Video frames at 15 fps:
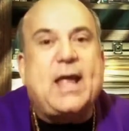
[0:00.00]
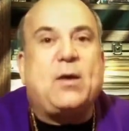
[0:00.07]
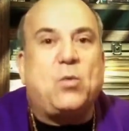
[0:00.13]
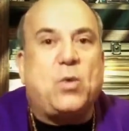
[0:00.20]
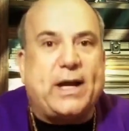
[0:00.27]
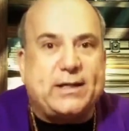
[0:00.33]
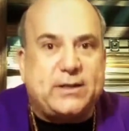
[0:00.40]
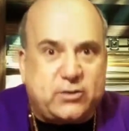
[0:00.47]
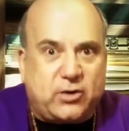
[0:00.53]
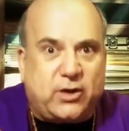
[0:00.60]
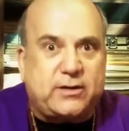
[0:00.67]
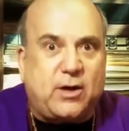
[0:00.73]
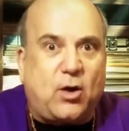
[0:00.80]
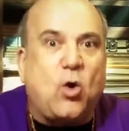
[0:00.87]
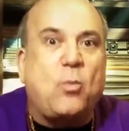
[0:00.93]
And when I
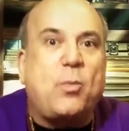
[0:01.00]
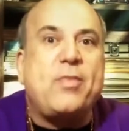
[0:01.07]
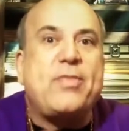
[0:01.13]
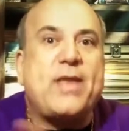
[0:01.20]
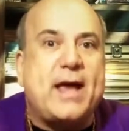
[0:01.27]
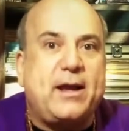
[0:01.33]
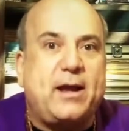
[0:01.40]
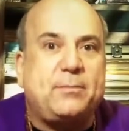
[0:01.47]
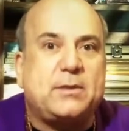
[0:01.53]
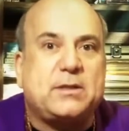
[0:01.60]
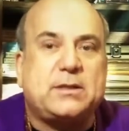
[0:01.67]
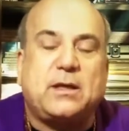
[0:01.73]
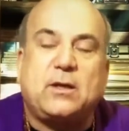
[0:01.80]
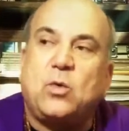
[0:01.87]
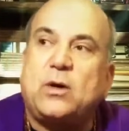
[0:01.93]
start to open that up to
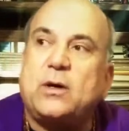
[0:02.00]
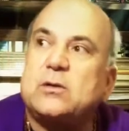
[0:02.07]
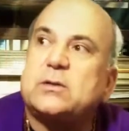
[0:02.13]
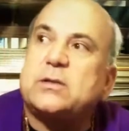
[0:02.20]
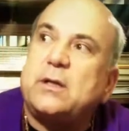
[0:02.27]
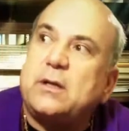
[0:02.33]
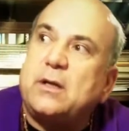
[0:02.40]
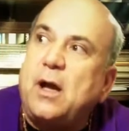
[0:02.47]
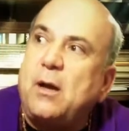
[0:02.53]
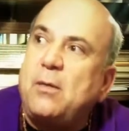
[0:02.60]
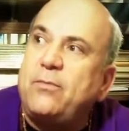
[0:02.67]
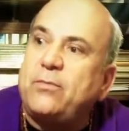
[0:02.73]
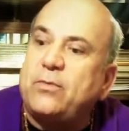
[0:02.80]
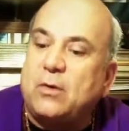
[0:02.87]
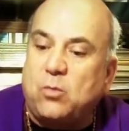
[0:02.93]
say, where else can it
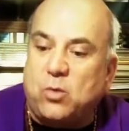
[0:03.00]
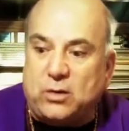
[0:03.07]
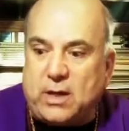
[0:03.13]
come from?